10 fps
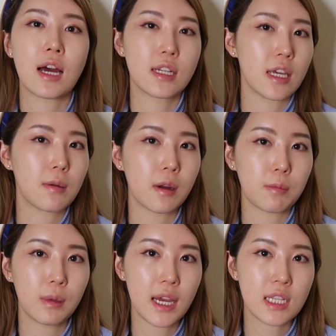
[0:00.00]
how to take care
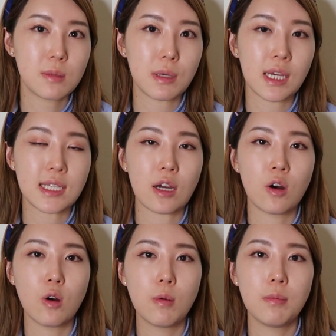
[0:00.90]
of plants because at
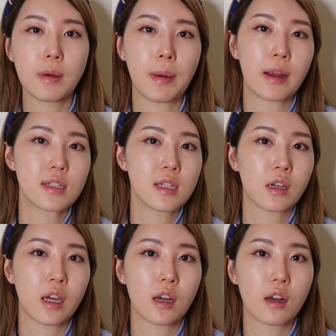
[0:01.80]
home their parents
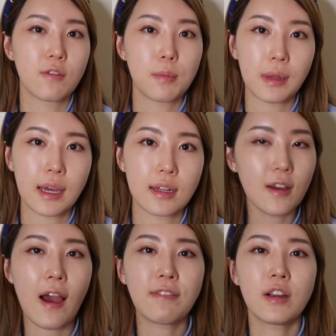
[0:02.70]
took care of the plant.
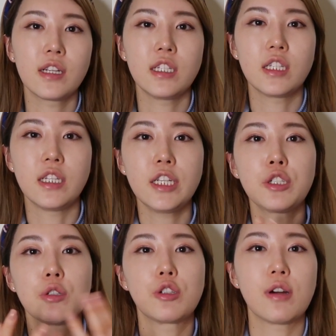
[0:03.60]
So after the
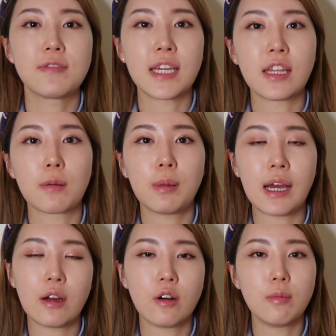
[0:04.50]
initial joy of taking their
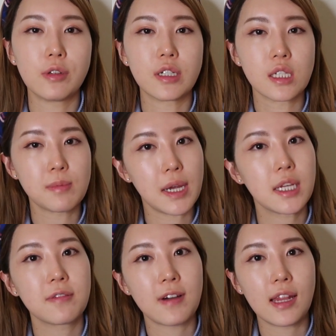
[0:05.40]
plant home, they're
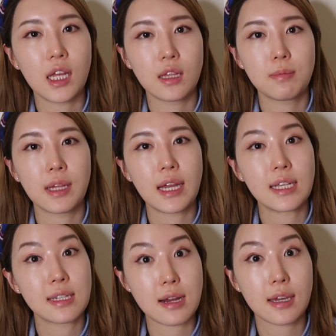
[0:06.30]
dismayed to find that the plant
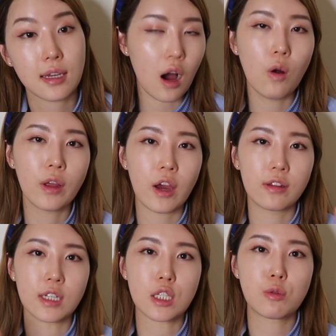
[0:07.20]
is dying. Not only are
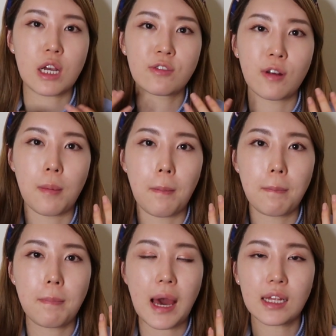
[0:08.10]
they distressed
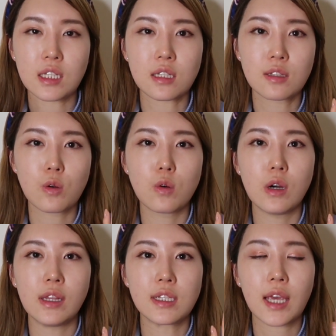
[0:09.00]
from balancing
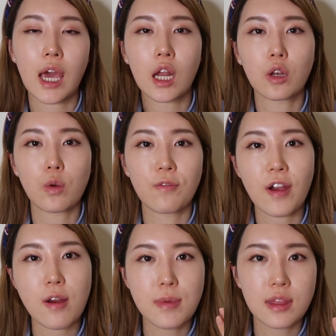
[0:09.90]
school and this chaotic new
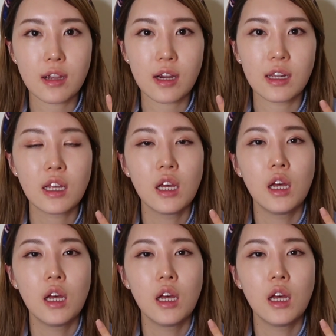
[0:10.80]
environment they're in,